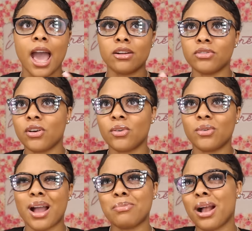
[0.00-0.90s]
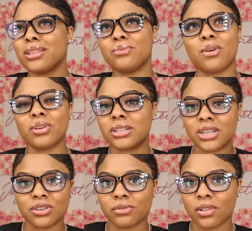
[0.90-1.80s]
I don't know, I probably won't
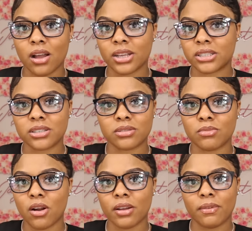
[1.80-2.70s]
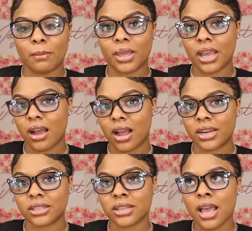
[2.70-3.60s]
continue to vlog into tomorrow if I'm being
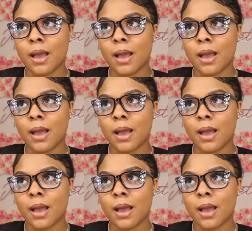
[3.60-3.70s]
honest.